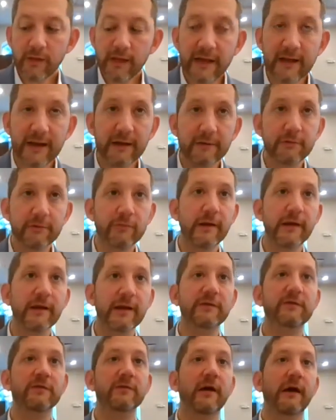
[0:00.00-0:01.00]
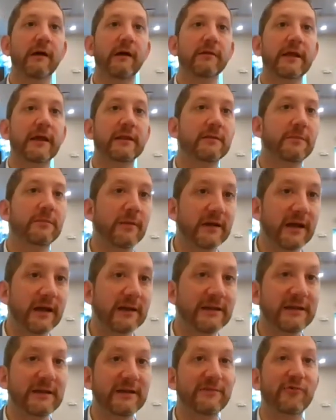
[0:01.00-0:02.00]
And I would get the money I
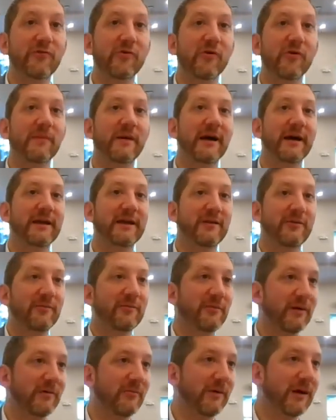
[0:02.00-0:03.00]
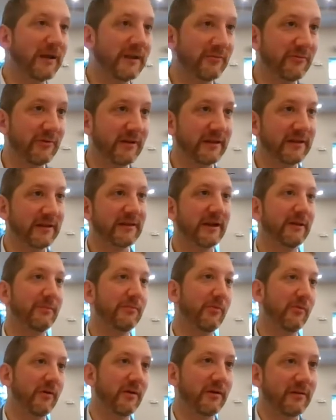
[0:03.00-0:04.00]
needed for my wedding ring that I
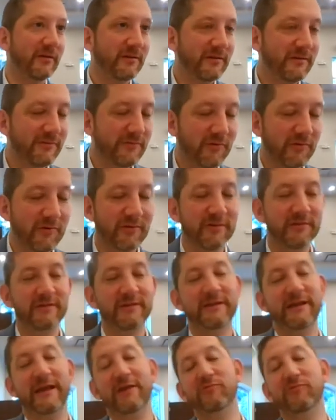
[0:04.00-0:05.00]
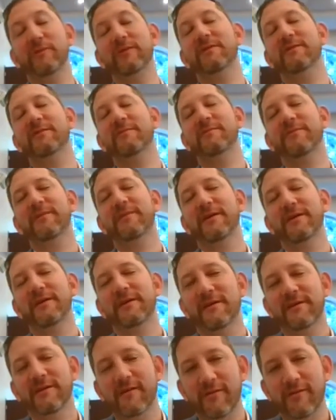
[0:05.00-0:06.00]
bought for engagement
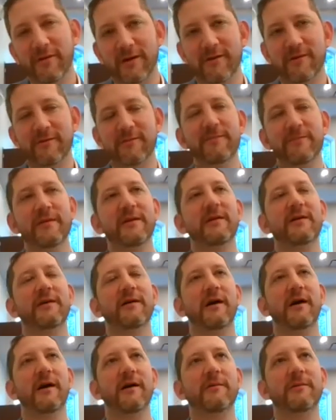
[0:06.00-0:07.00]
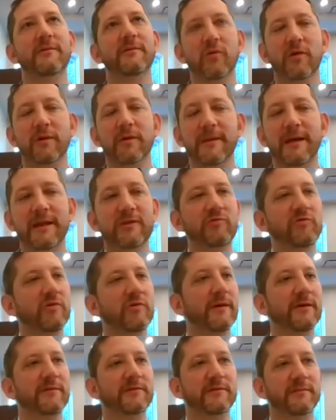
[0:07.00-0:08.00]
there, and worked many
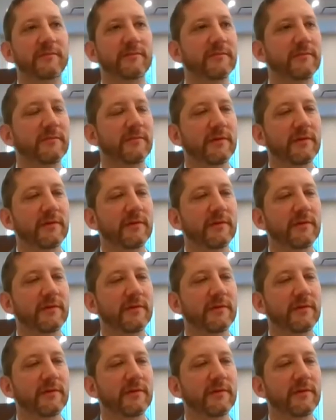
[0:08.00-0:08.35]
Shabbos.